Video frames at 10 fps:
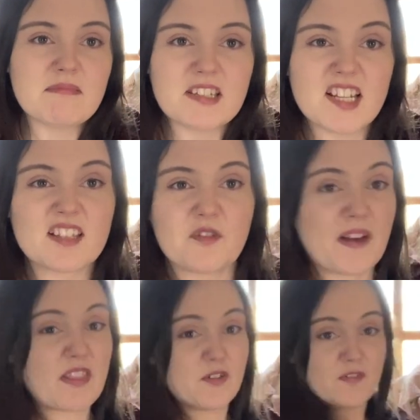Doesn't
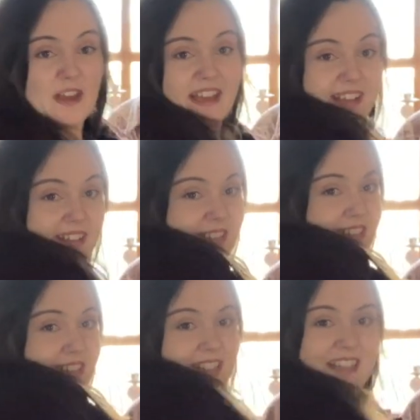affect the fit,
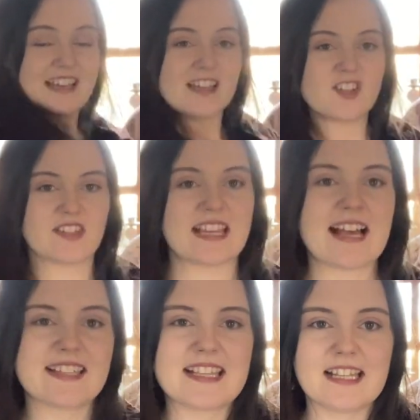it just
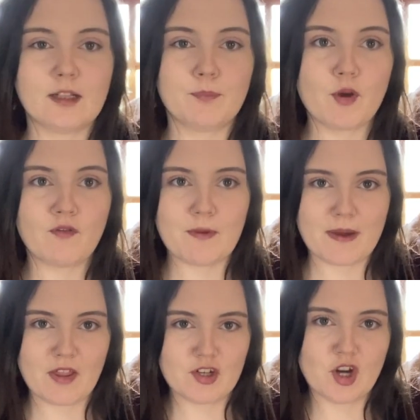has this little poofy bit
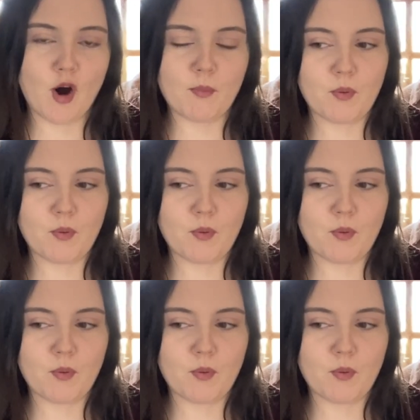at the top,